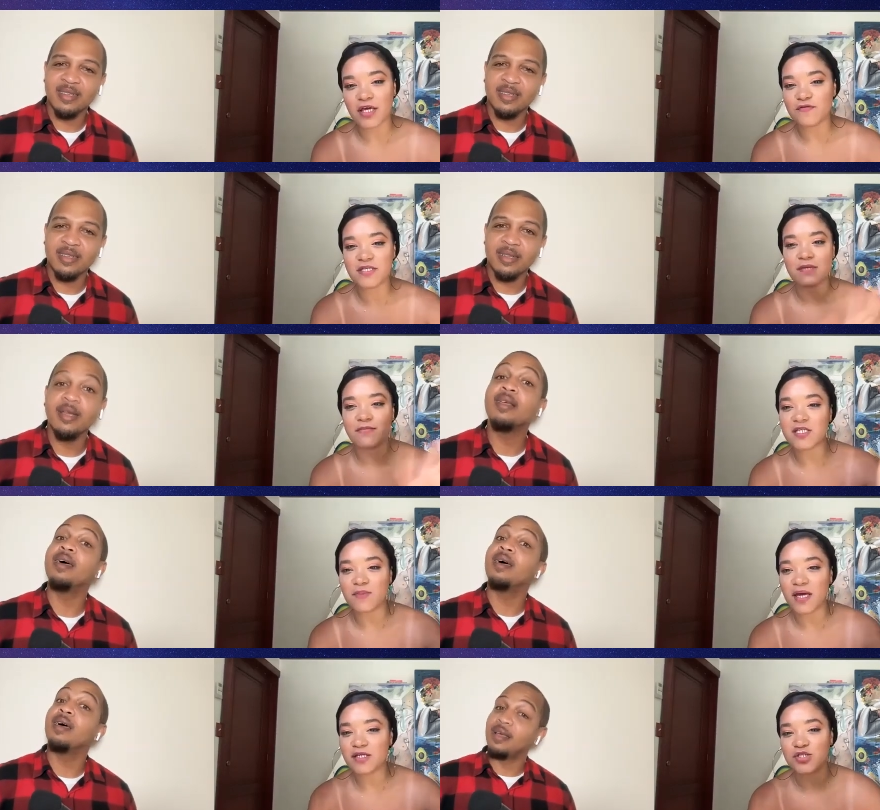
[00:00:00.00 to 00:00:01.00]
Speaker 1: like you've seen
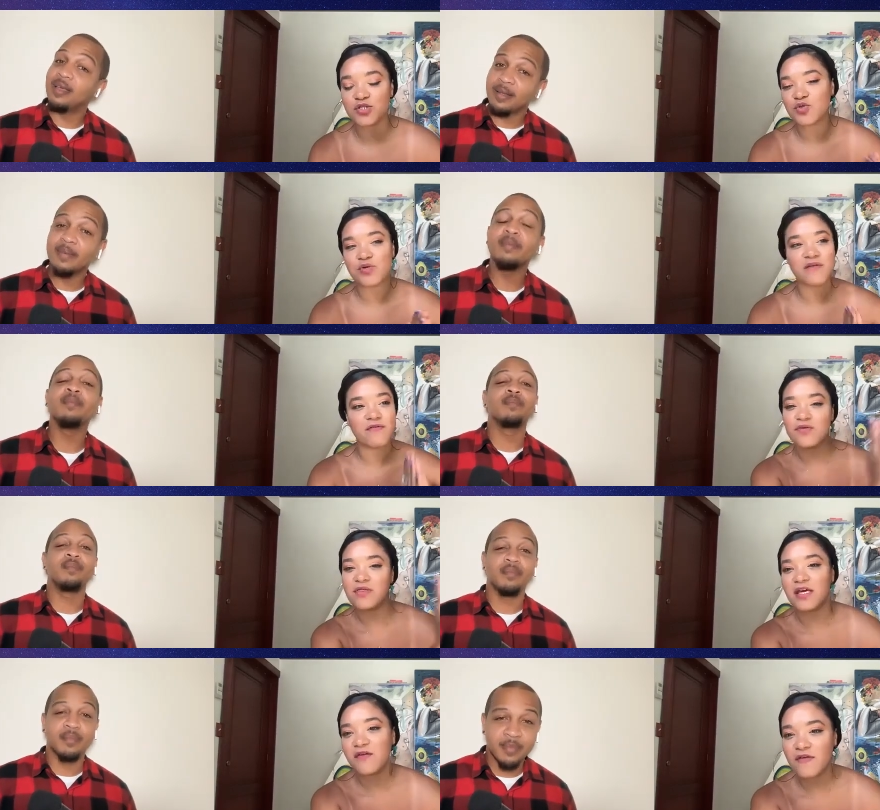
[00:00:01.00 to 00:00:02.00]
my yeah. space, just do whatever
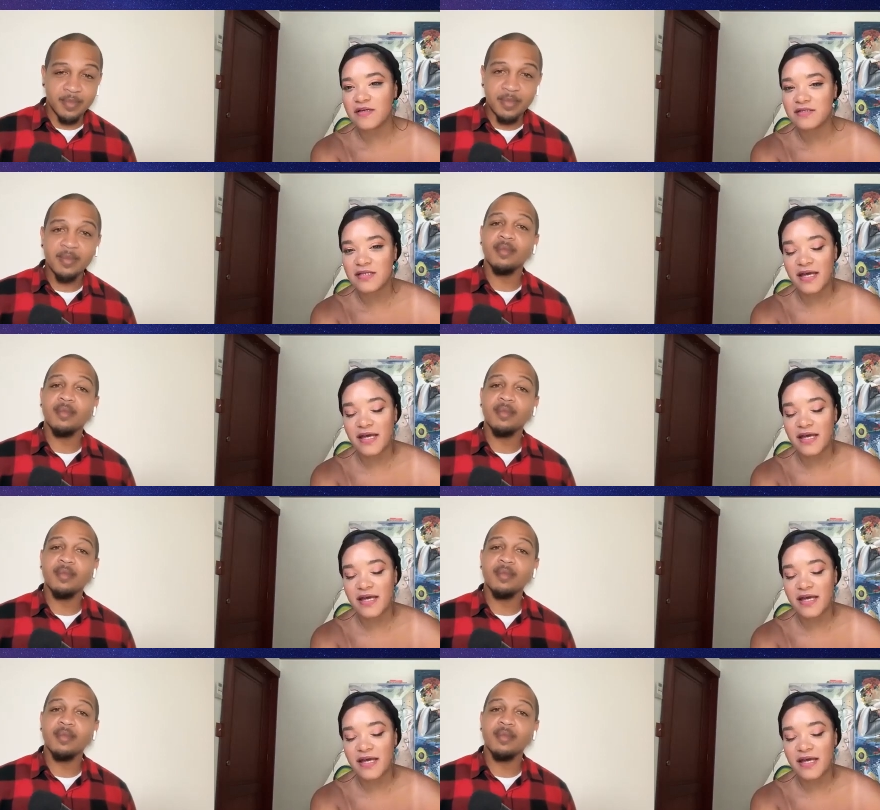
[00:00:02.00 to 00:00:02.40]
you think. Fits.